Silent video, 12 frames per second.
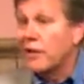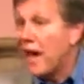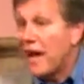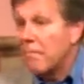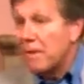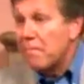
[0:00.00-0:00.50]

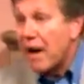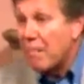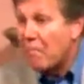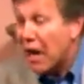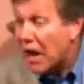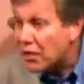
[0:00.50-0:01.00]
cannot be by
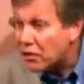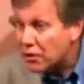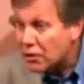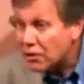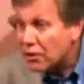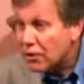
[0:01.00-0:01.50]

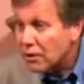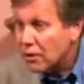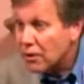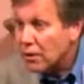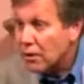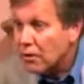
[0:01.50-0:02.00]
much.
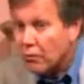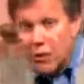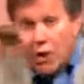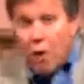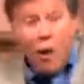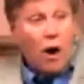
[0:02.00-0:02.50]
We
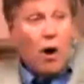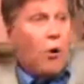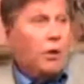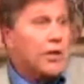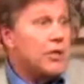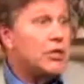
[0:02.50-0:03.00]
know our
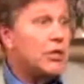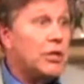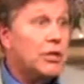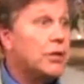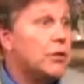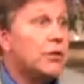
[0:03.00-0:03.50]
own
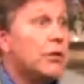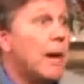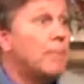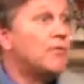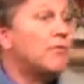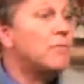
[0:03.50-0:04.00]
existence
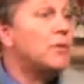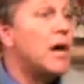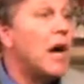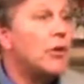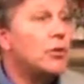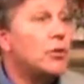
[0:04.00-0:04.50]
comes from
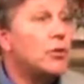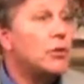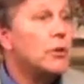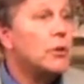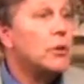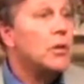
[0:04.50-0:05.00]
touch,
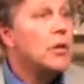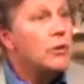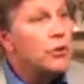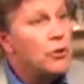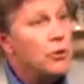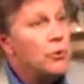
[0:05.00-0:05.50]

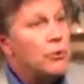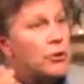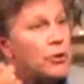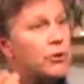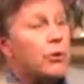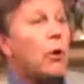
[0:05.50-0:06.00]
the new
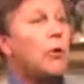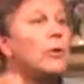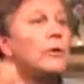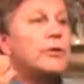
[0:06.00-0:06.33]
soul